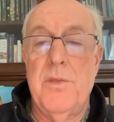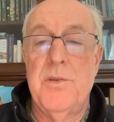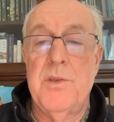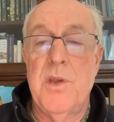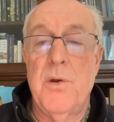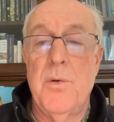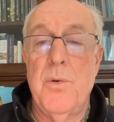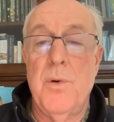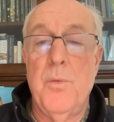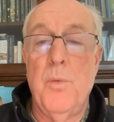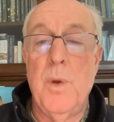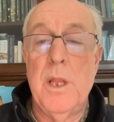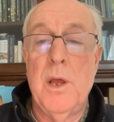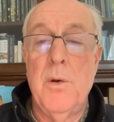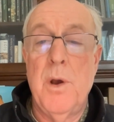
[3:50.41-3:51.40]
So
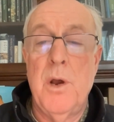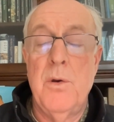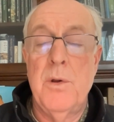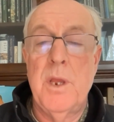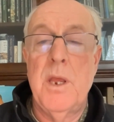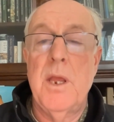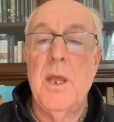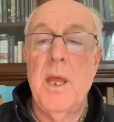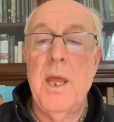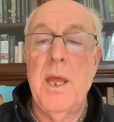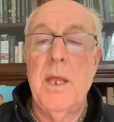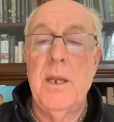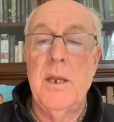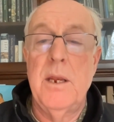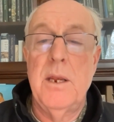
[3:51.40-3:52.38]
willow oak
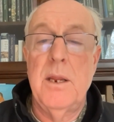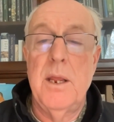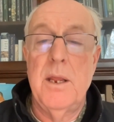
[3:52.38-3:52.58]
and